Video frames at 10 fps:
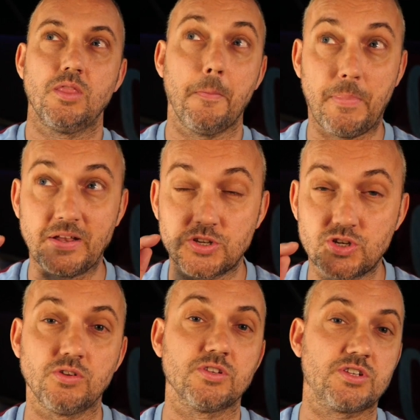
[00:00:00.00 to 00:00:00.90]
that Ben
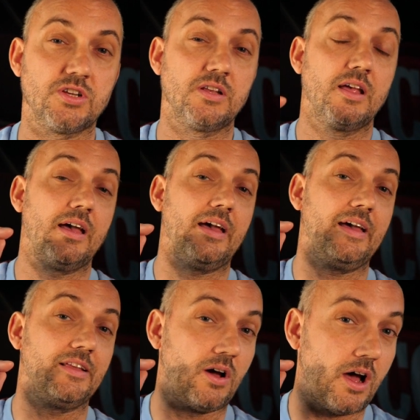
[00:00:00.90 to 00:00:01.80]
Johnson
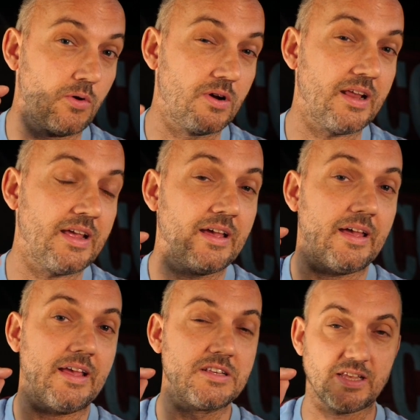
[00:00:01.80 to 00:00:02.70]
not only
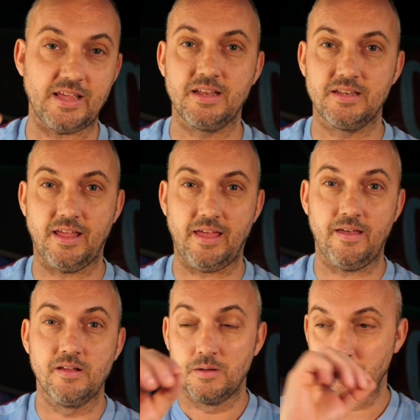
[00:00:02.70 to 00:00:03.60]
is in there,